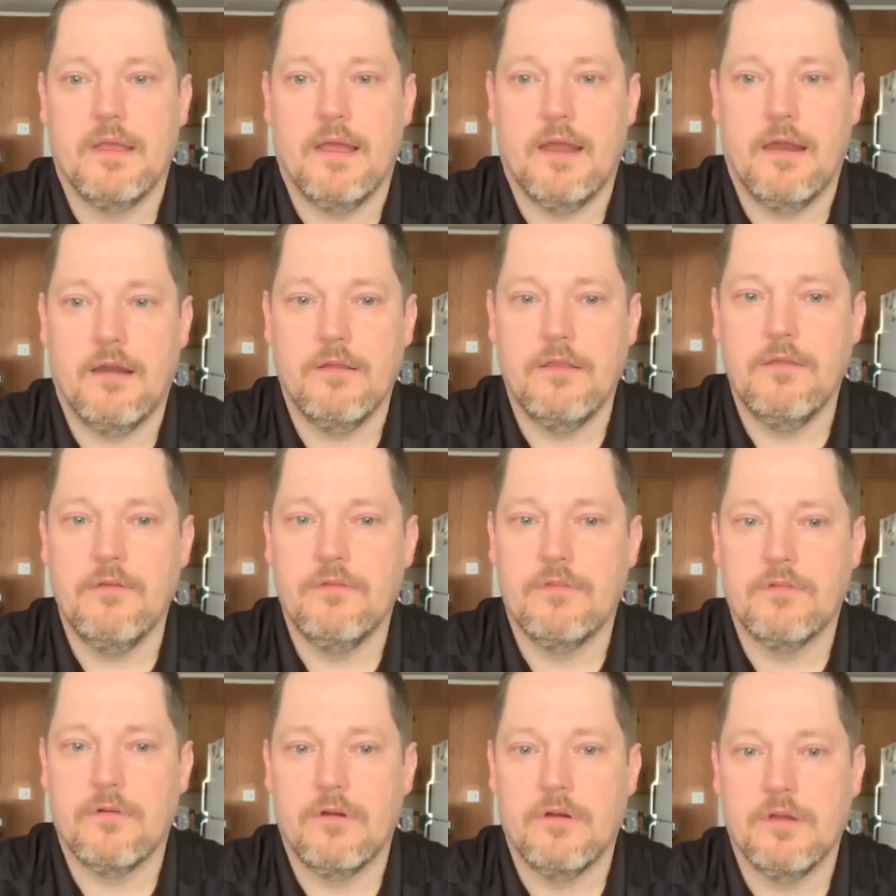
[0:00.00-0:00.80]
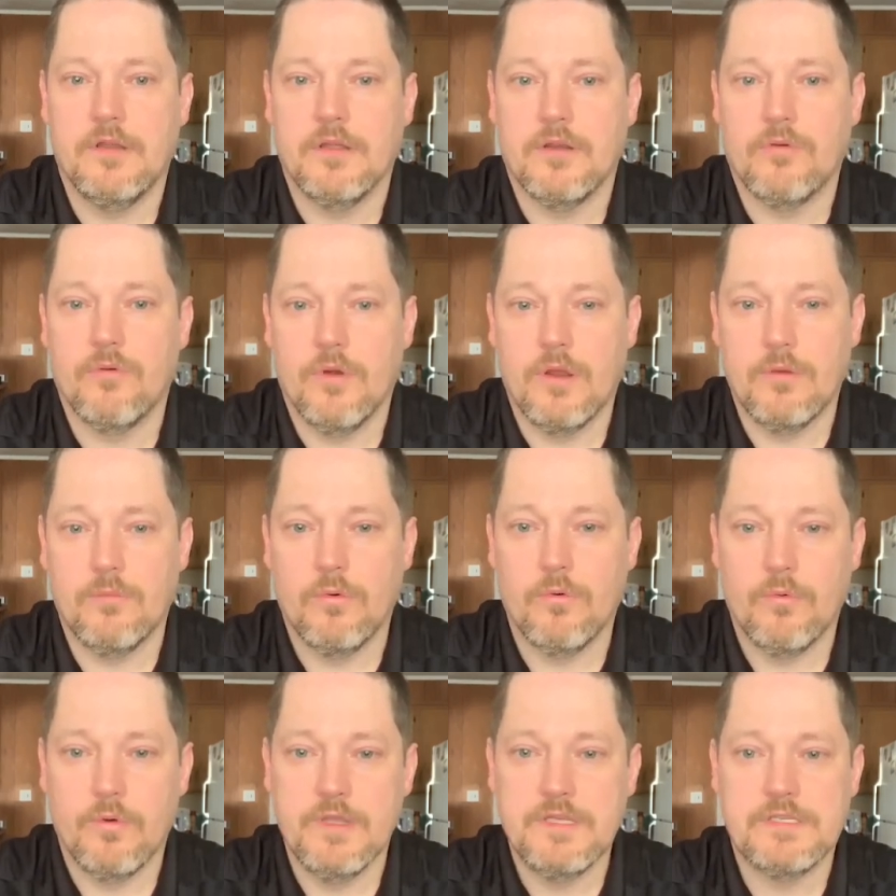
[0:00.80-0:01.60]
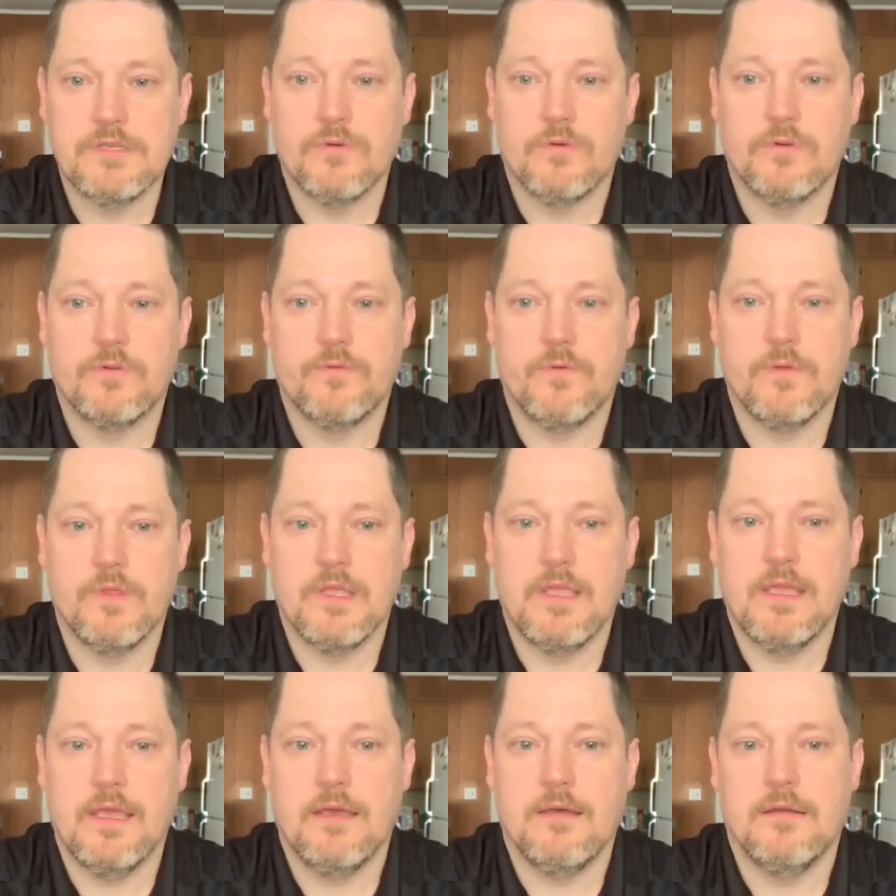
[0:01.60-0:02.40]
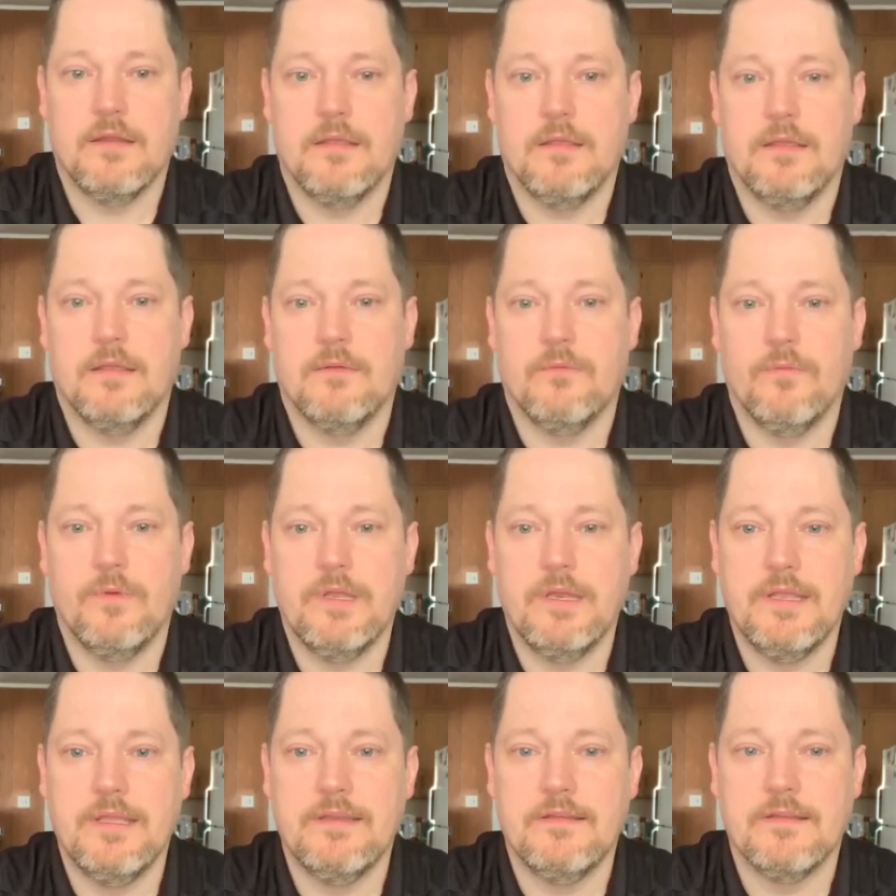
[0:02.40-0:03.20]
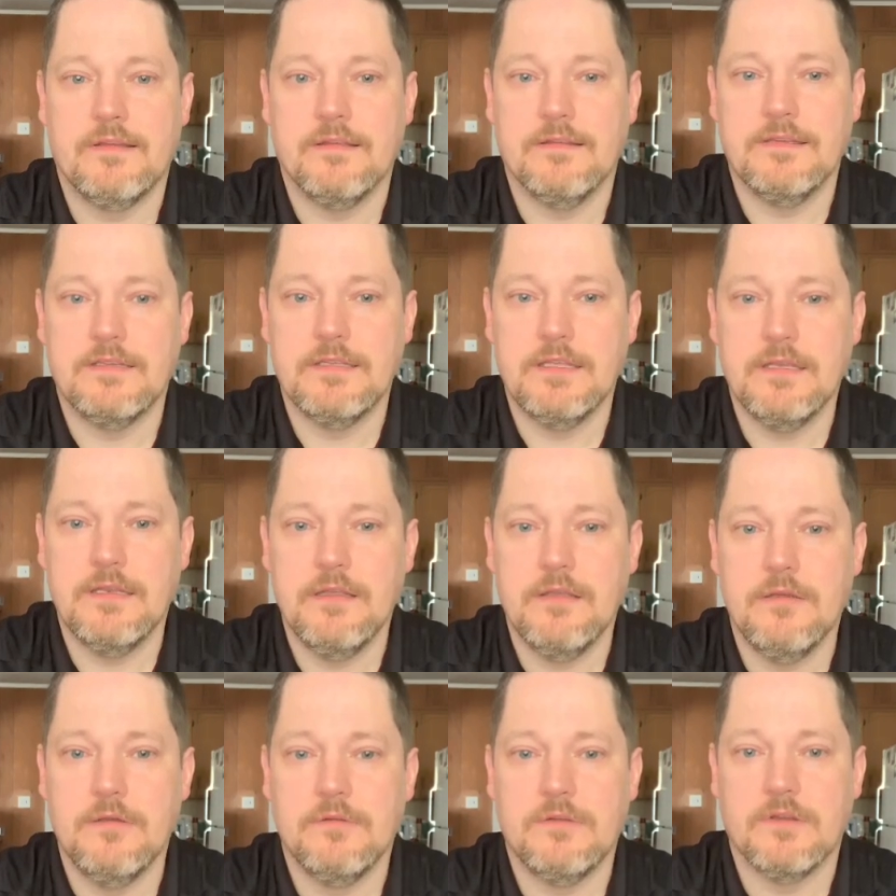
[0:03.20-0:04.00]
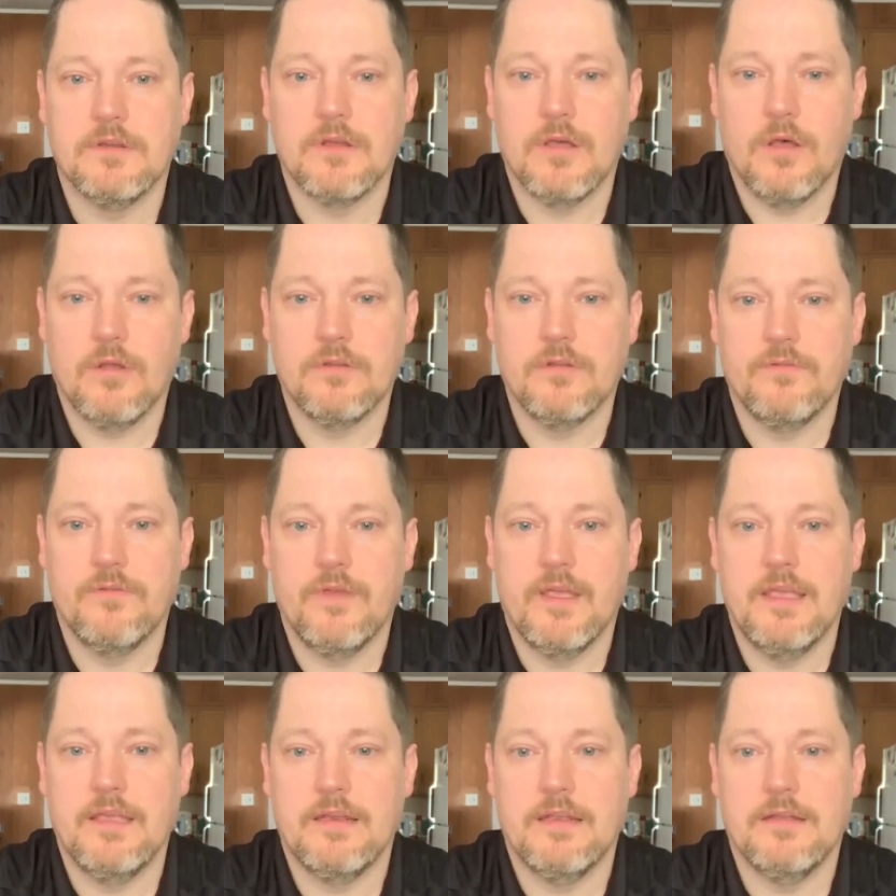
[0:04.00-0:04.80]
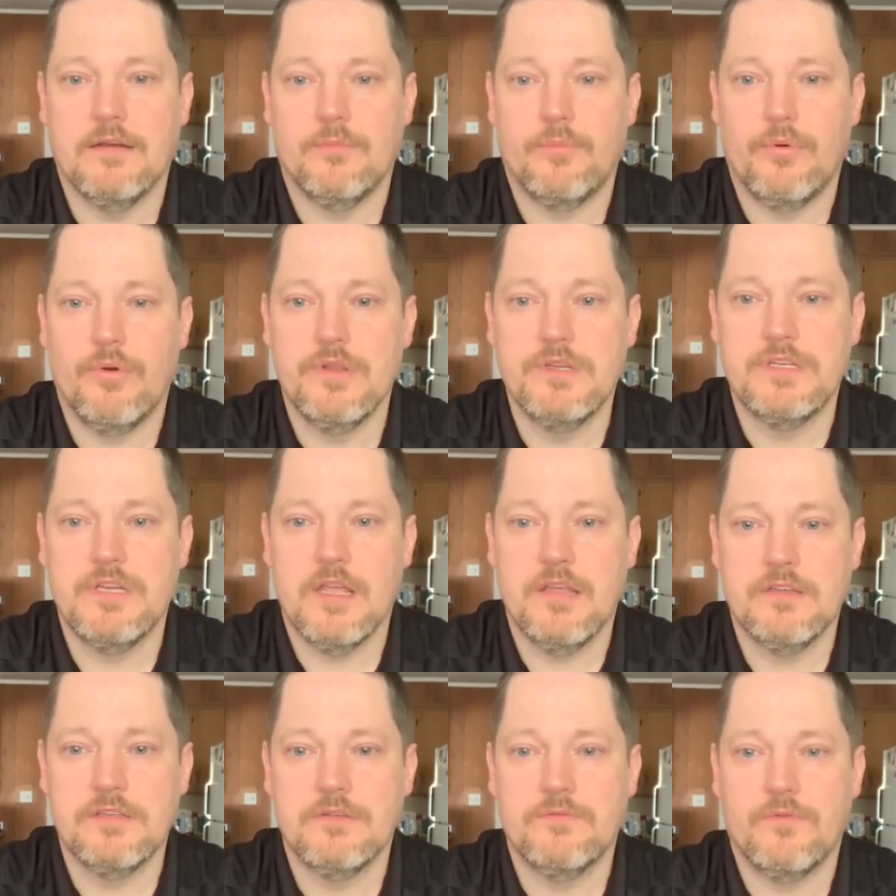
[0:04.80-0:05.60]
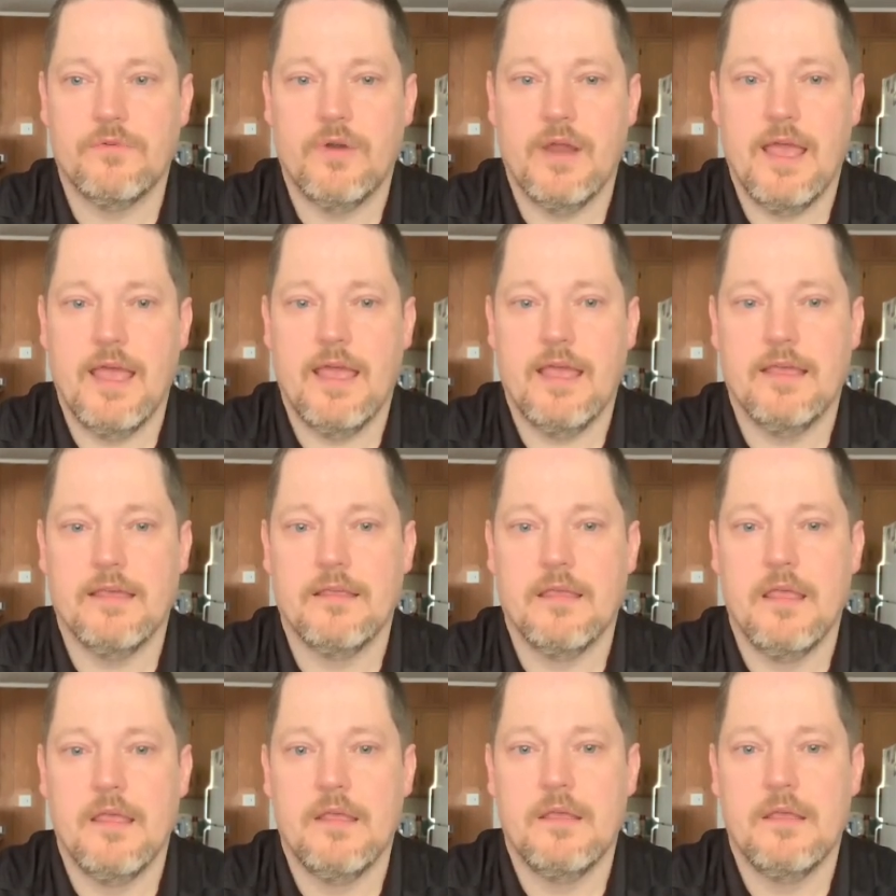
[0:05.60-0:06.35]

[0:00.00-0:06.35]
Our youth are an incredible resource for the county, and we need to continue to cultivate an appreciation for ag